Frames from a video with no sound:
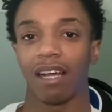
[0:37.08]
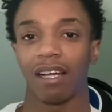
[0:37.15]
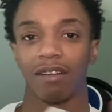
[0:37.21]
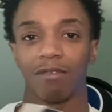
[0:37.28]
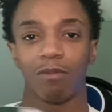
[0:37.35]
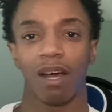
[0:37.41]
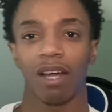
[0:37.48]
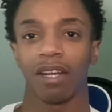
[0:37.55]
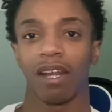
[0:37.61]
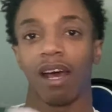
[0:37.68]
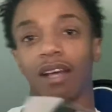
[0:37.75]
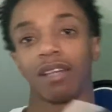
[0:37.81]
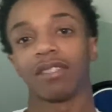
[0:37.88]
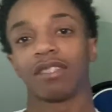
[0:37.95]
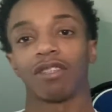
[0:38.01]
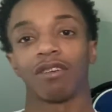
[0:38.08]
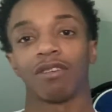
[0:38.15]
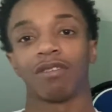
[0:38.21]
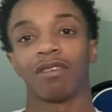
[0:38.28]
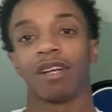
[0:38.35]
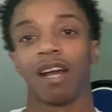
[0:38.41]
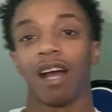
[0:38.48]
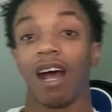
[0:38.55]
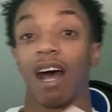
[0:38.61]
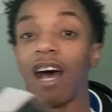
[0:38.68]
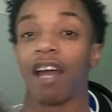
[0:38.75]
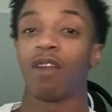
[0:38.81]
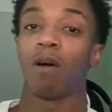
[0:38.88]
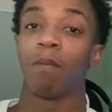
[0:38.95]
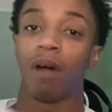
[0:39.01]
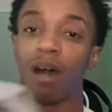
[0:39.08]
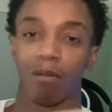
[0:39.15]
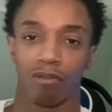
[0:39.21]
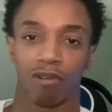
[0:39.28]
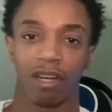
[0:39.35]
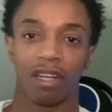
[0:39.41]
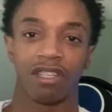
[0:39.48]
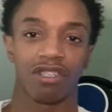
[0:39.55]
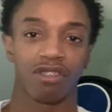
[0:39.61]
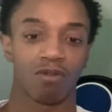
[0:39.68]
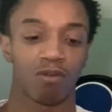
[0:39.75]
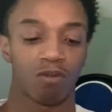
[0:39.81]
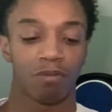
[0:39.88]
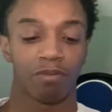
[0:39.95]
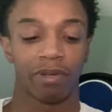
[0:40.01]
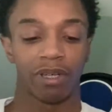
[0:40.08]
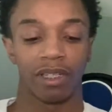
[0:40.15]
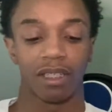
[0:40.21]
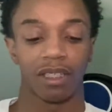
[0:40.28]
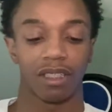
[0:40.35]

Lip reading: why not?" So I know I'm gonna upgrade soon, but